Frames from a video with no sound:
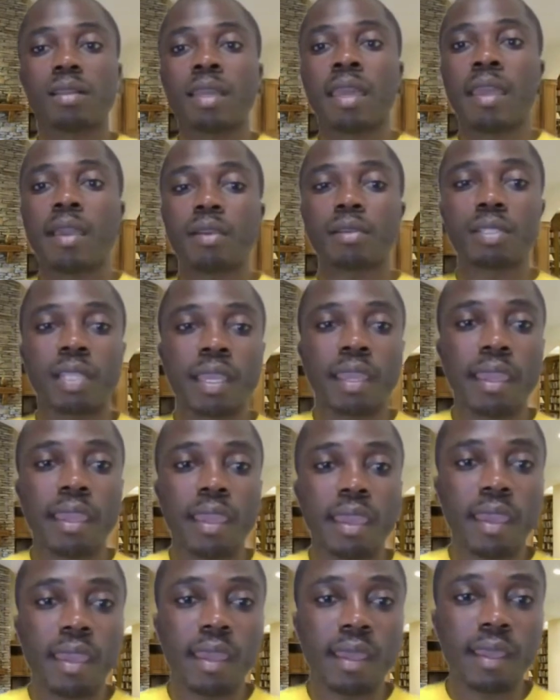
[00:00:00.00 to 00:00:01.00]

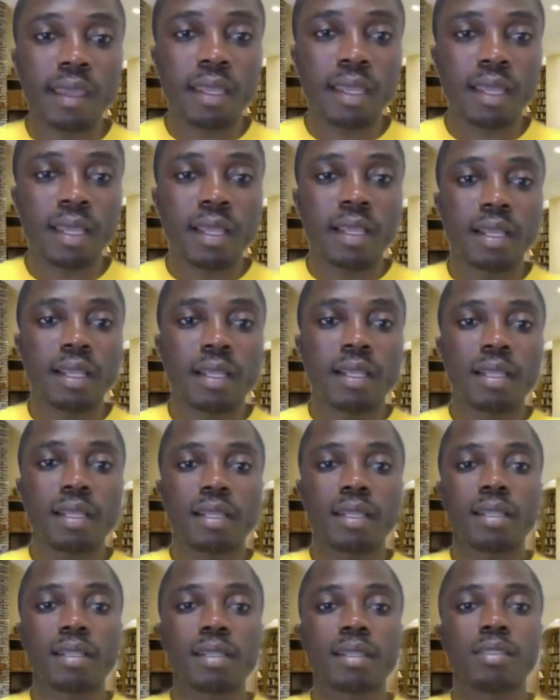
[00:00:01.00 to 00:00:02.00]
healthcare
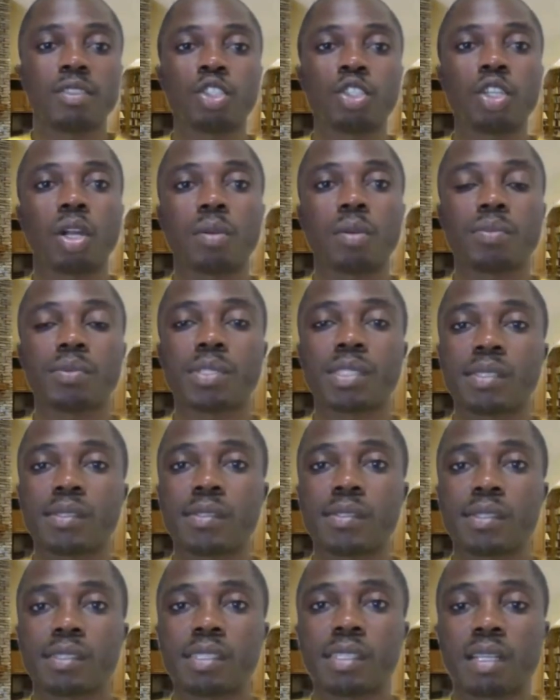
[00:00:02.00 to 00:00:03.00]
jobs
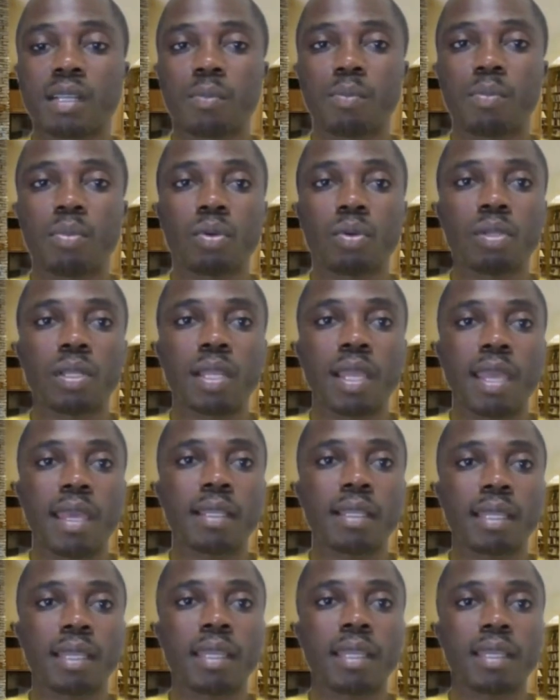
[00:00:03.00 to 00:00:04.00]
in Singapore.
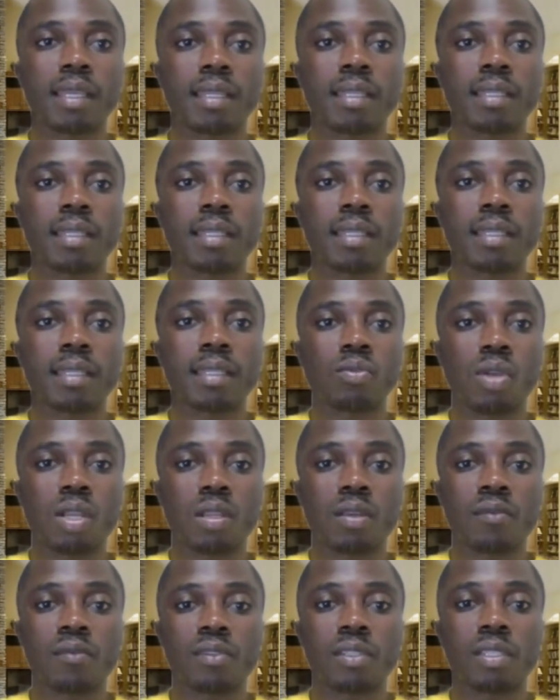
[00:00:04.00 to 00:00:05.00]
Healthcare is
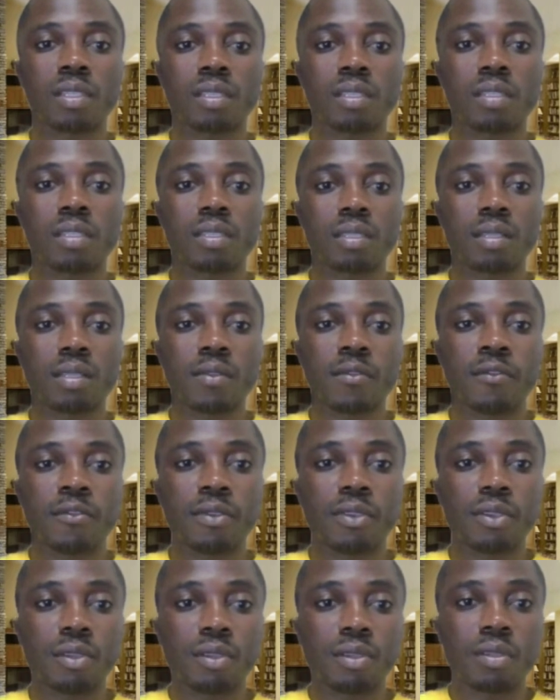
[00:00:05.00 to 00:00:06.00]
one of the
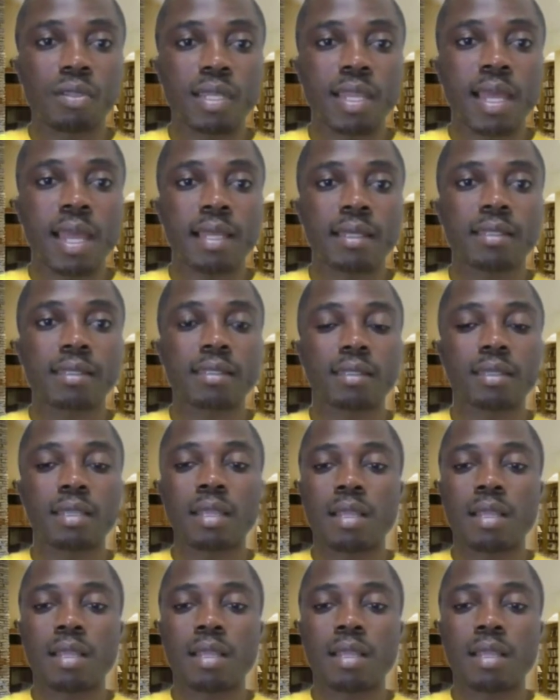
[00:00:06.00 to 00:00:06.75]
few that